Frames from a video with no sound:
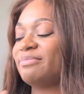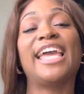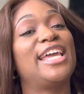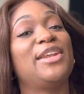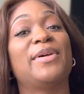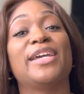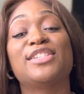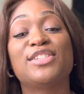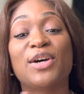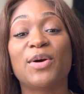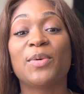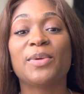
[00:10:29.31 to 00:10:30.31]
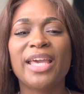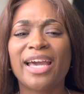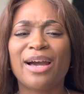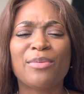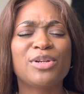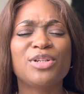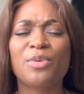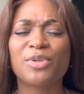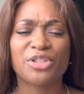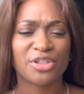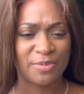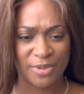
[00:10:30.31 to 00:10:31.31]
Anyway, so yeah, I want to know what
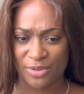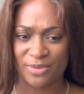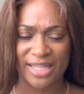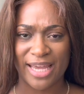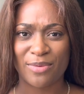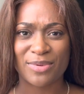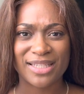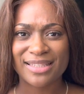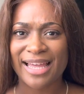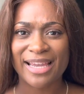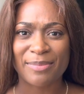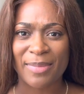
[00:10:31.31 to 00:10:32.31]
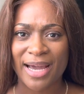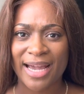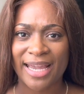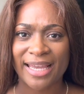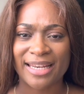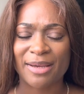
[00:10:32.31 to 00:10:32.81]
your experience was like. Was it like mine?